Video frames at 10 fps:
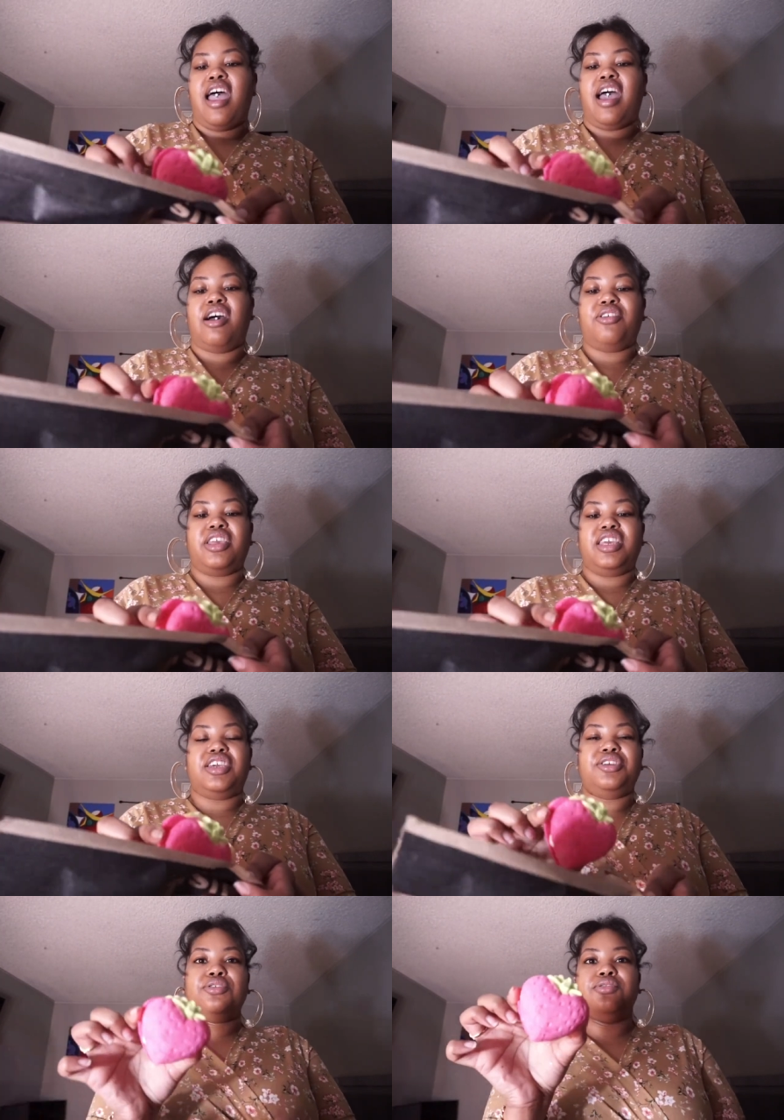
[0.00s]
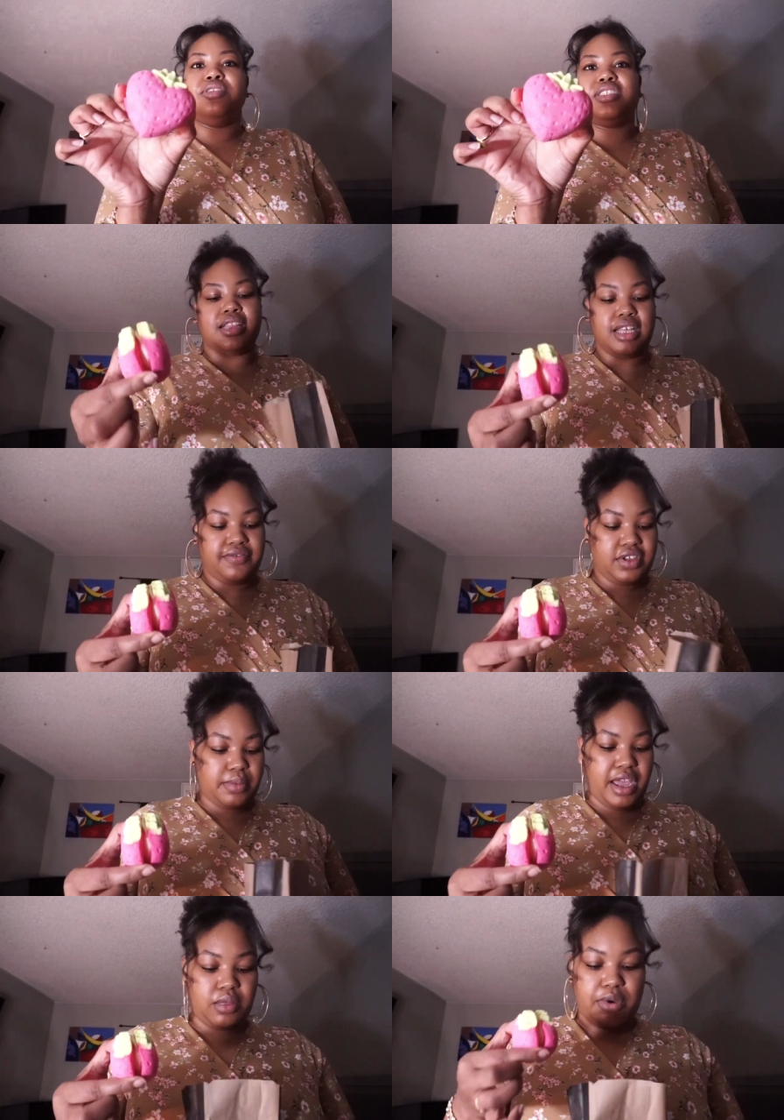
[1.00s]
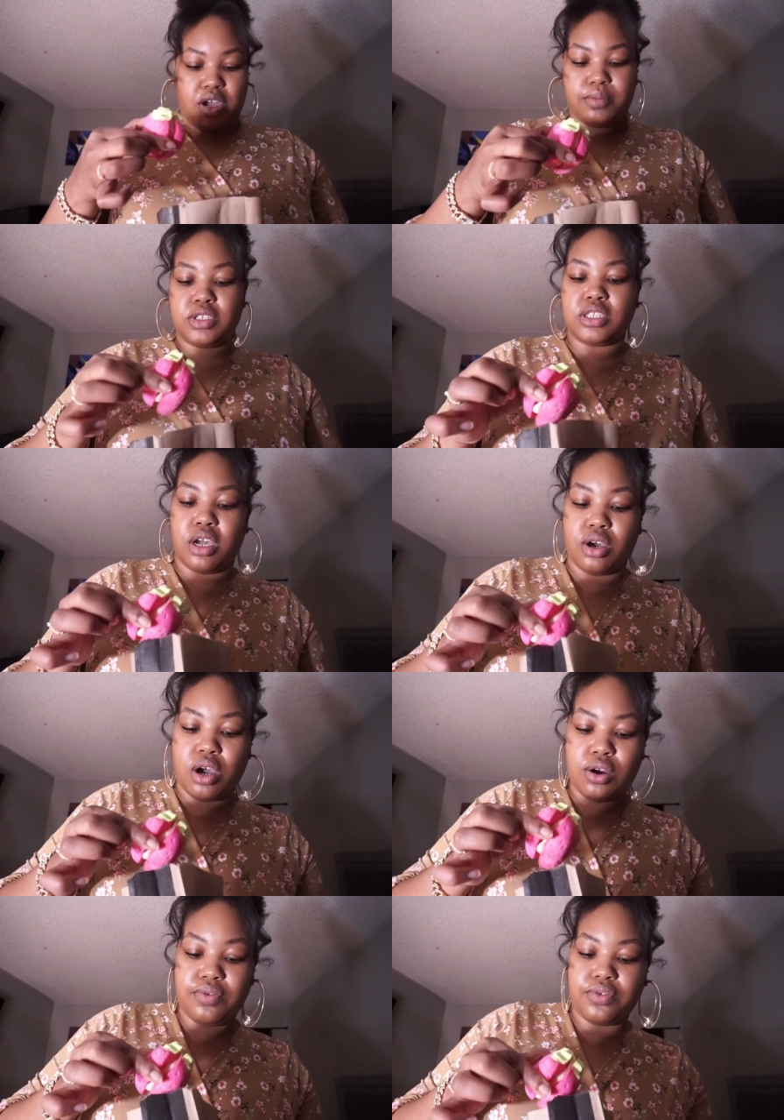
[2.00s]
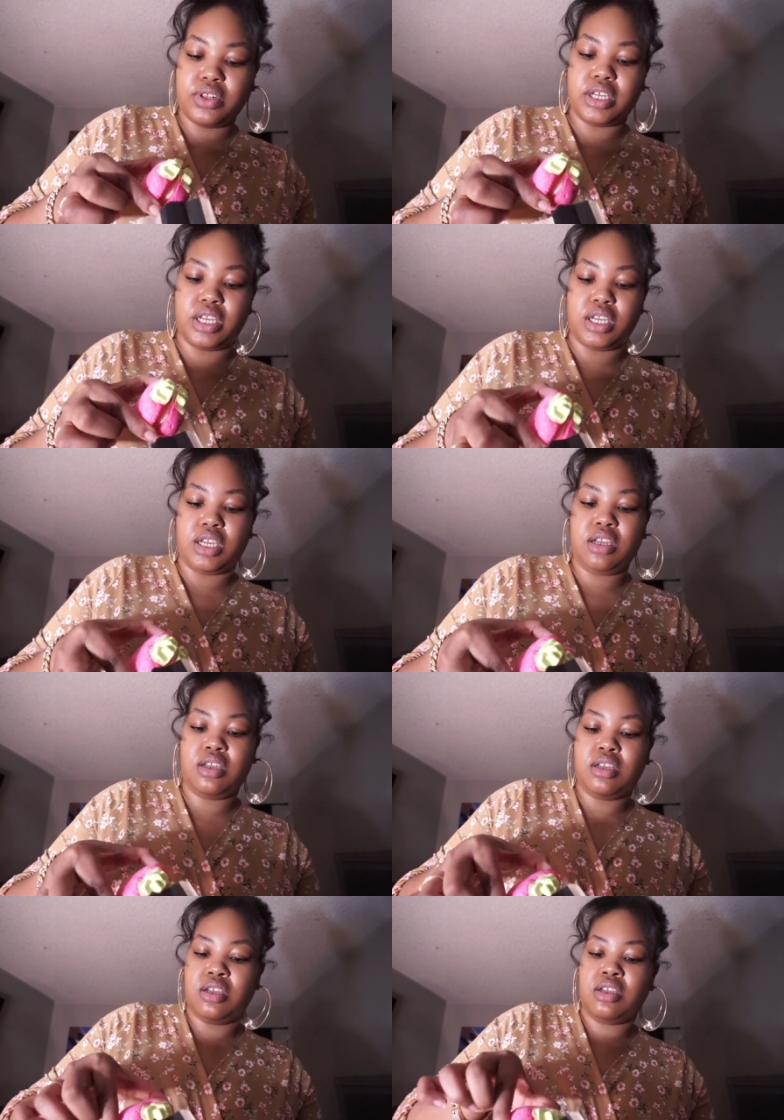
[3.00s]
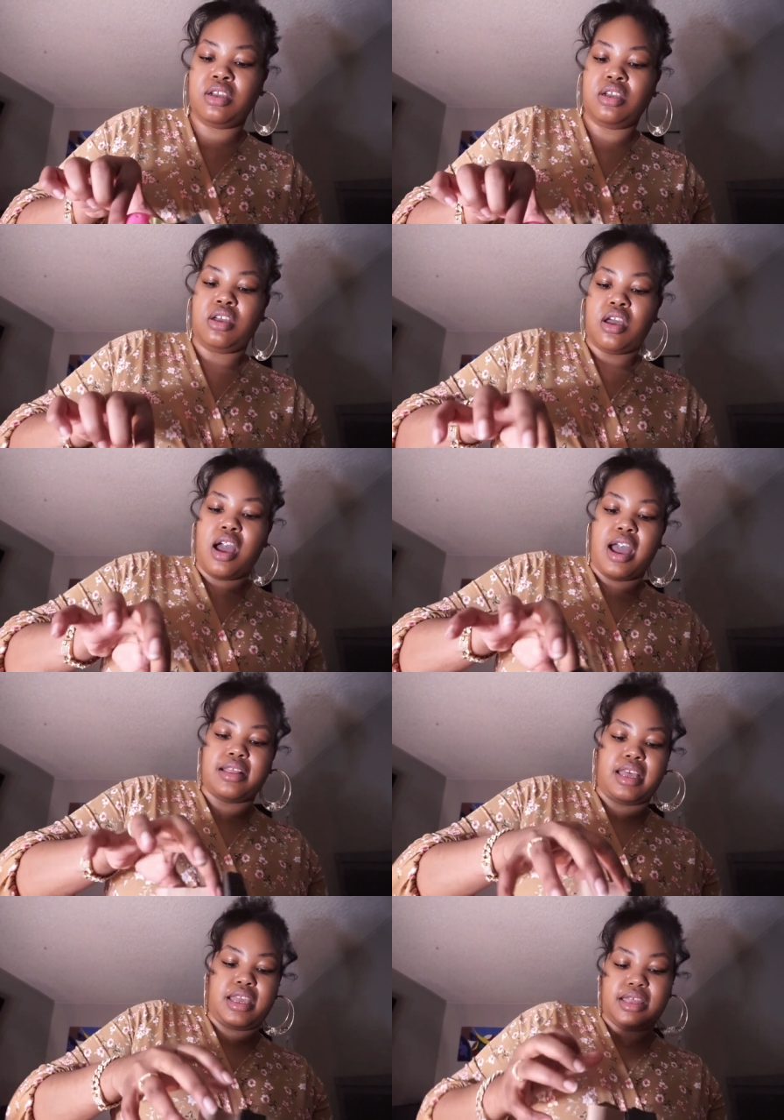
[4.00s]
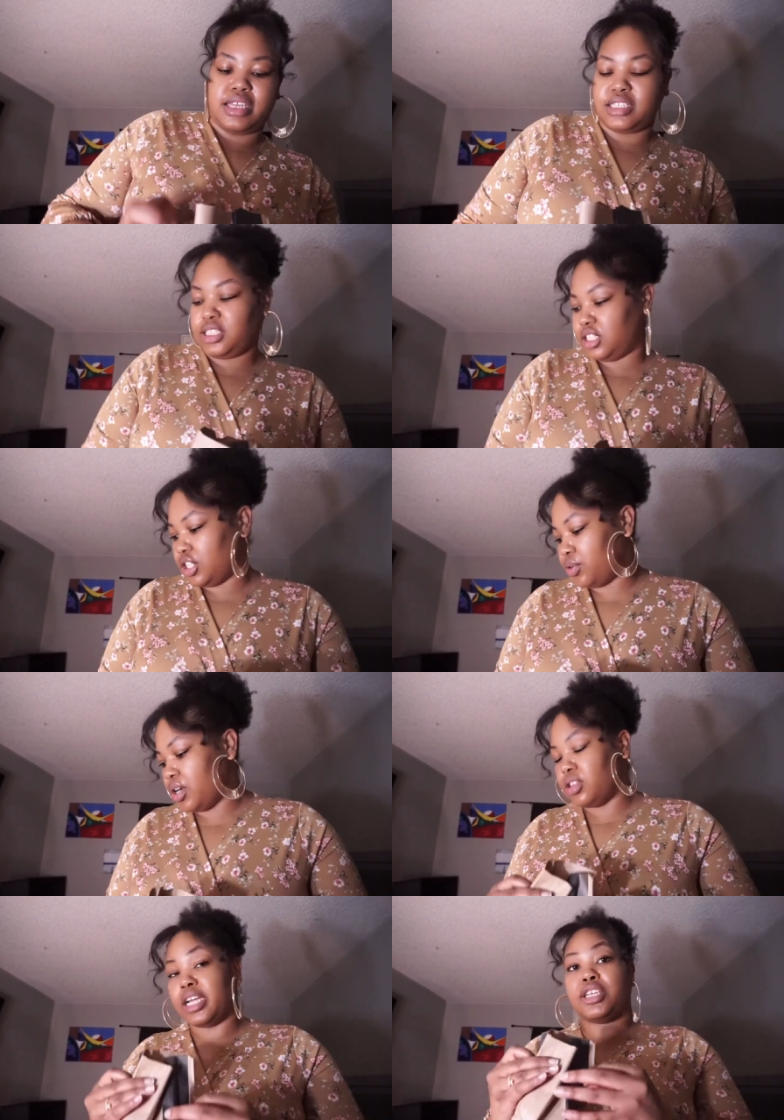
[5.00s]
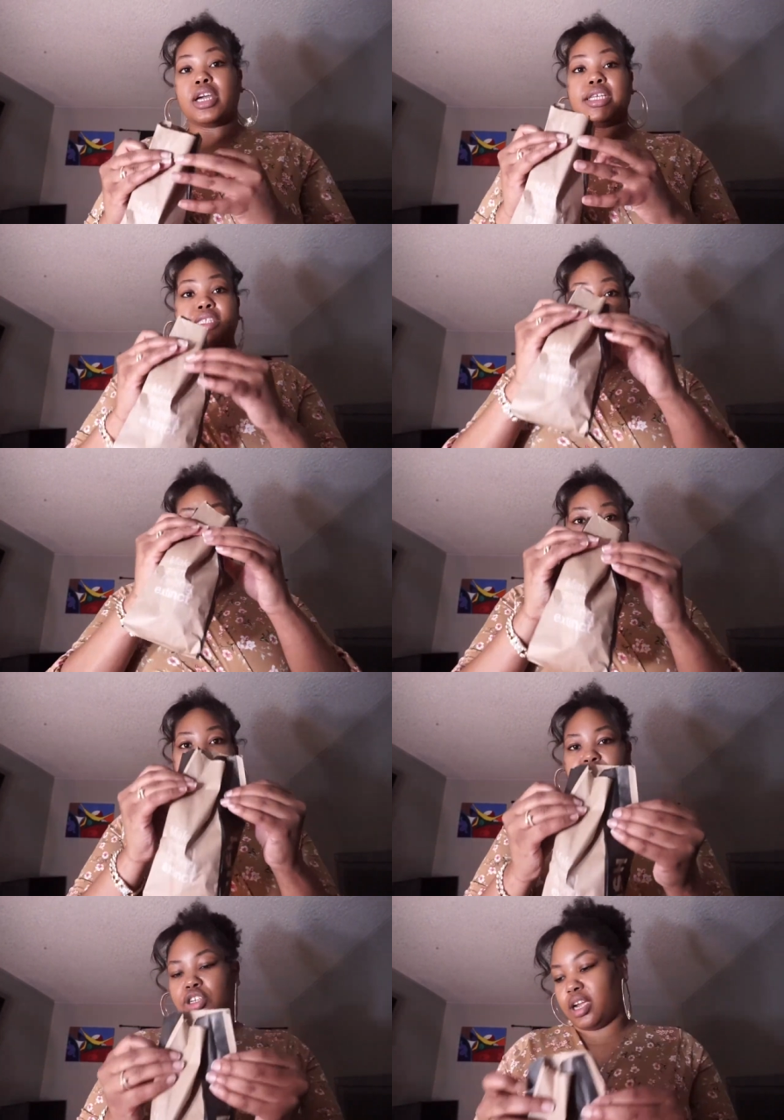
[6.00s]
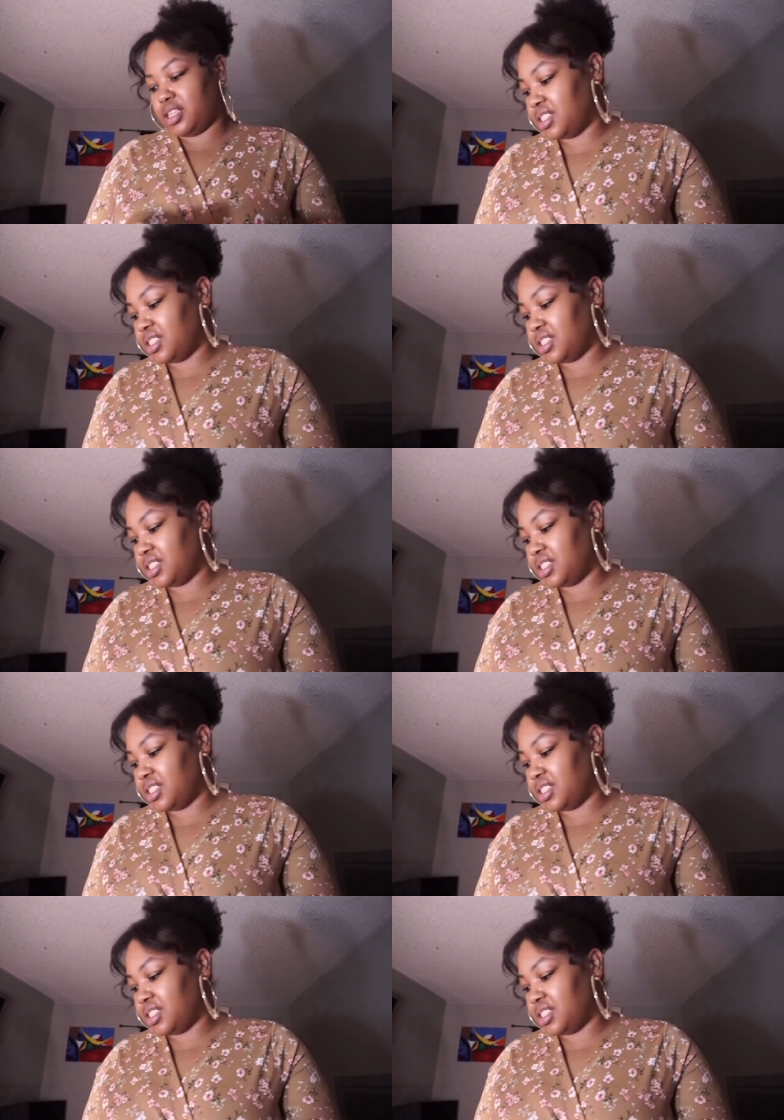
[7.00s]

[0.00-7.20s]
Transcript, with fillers: How cute. I love their bath bombs, so hopefully I like these too. And I'll let you guys see when I try